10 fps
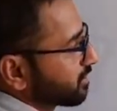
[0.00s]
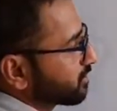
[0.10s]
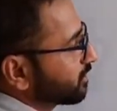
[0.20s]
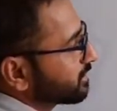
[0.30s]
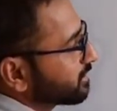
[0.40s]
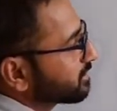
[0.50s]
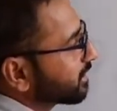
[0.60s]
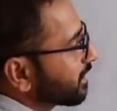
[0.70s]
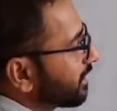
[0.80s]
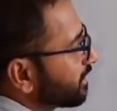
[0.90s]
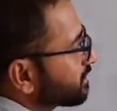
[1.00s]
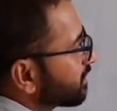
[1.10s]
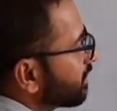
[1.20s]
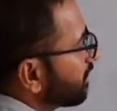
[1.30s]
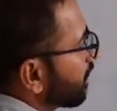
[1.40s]
So this is the
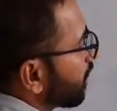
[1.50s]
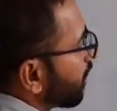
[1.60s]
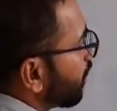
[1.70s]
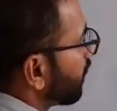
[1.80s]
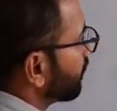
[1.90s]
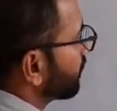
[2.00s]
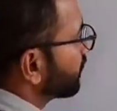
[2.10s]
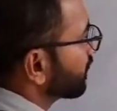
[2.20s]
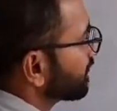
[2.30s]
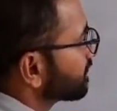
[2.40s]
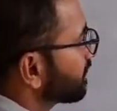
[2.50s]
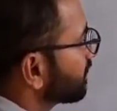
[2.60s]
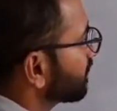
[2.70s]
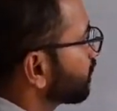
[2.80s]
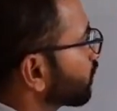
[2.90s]
condition of, you can
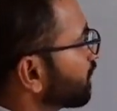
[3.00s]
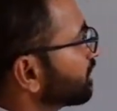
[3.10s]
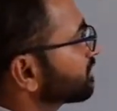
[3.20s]
say, the oral